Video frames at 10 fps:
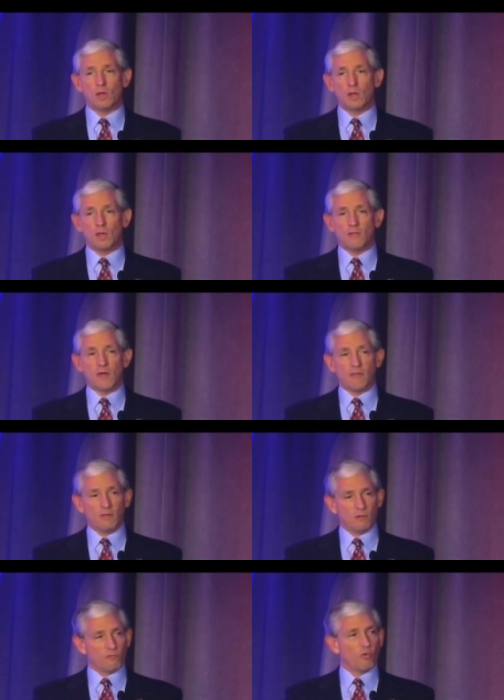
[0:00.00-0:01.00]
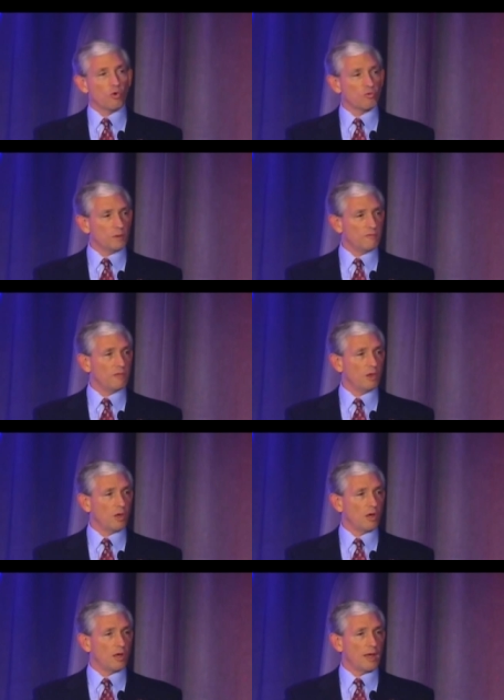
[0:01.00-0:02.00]
that the enforcement of the
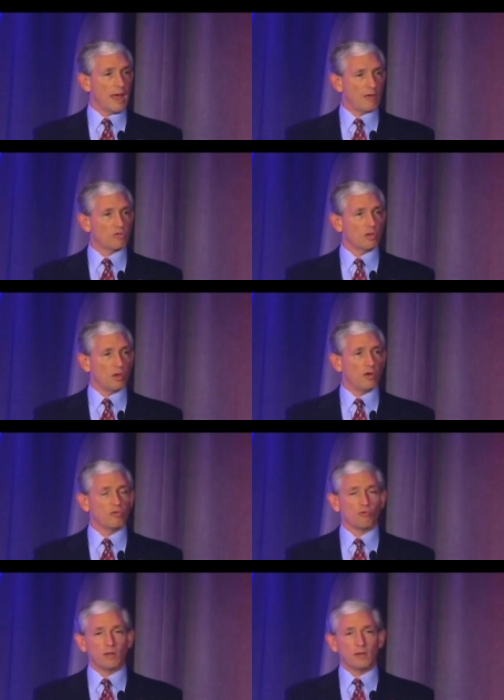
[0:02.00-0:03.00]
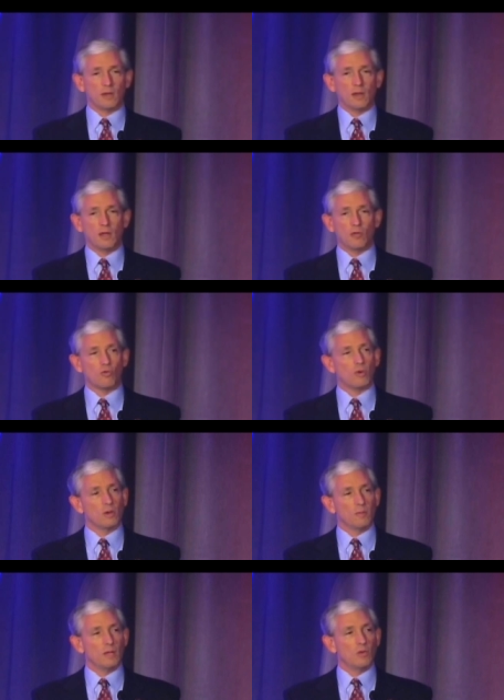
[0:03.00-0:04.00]
law, as the law is written, is going to
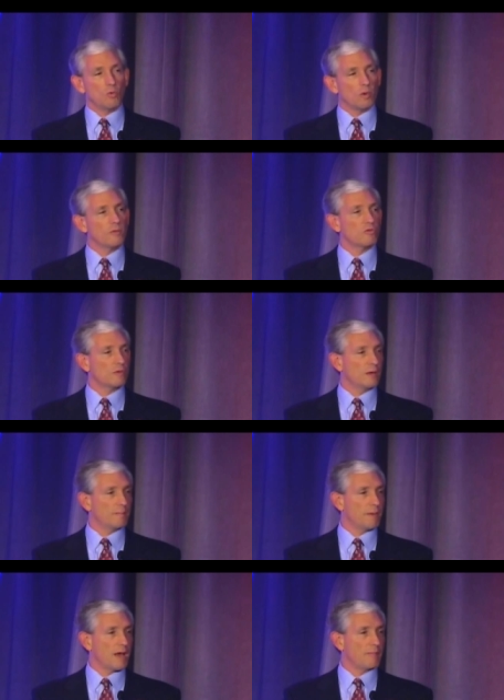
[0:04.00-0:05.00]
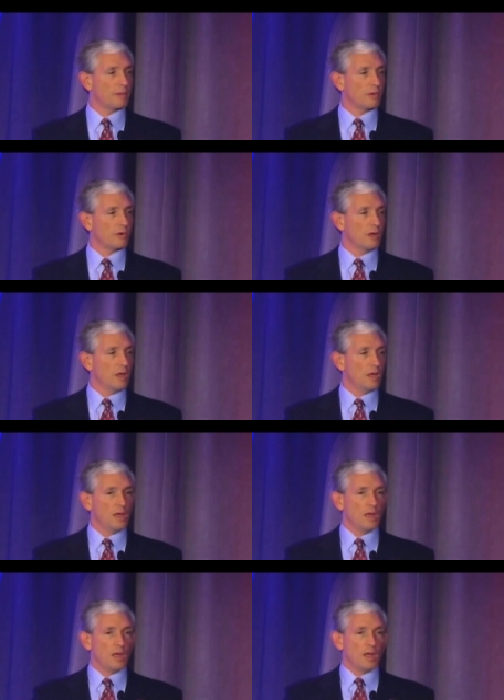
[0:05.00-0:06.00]
be enormously unpopular.
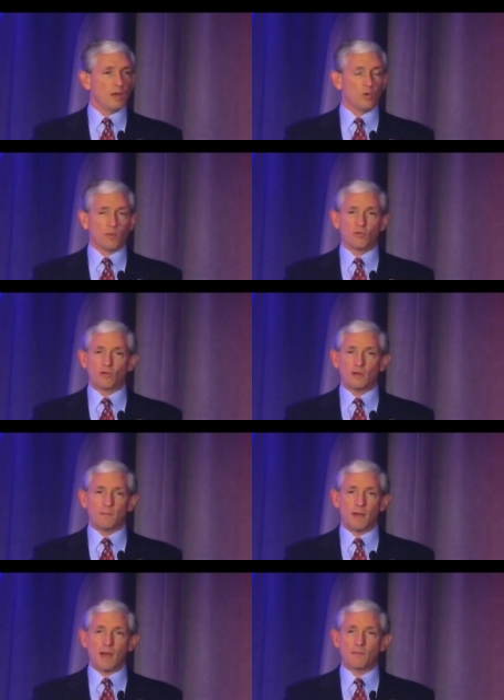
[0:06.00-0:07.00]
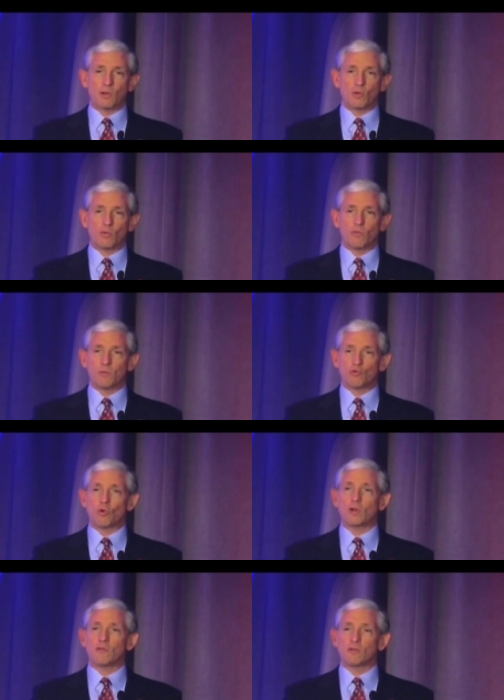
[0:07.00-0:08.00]
Enormously unpopular with the
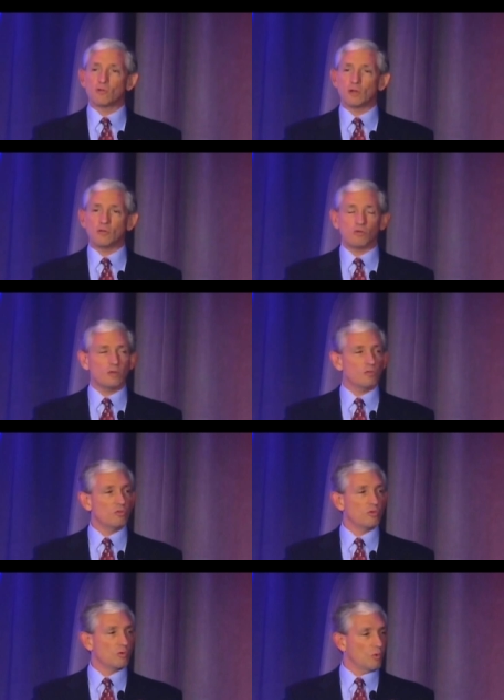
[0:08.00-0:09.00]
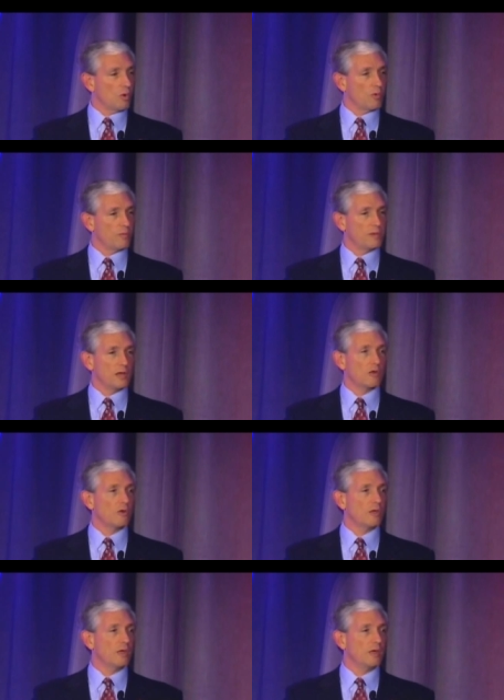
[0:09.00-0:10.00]
majority of the citizens or with,
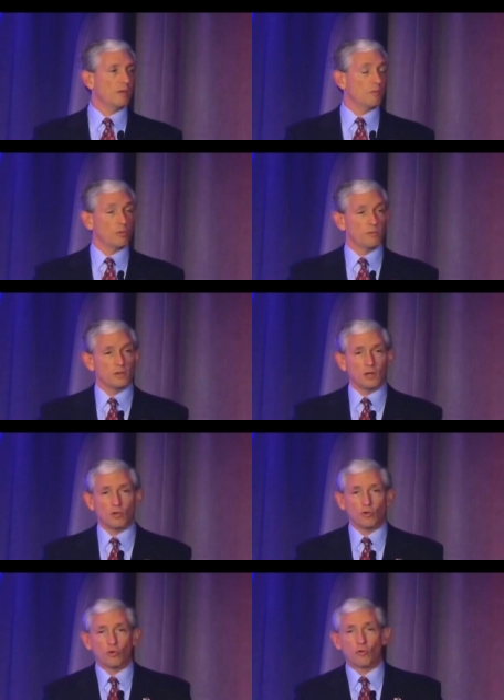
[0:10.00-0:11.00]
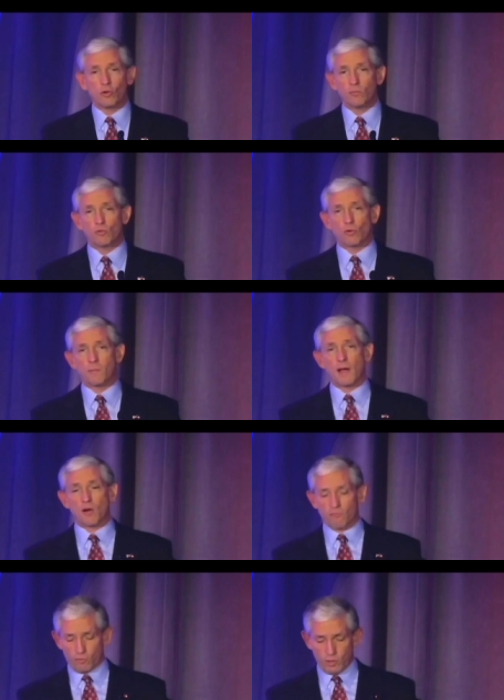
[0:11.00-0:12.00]
particularly, with particular groups or
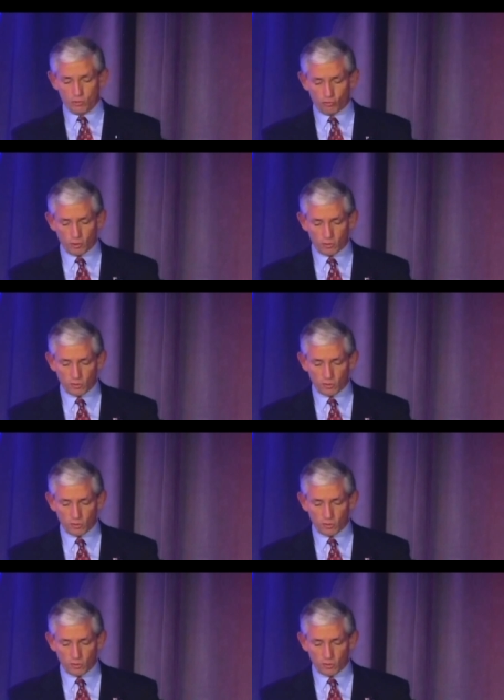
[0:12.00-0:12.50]
powerful interests.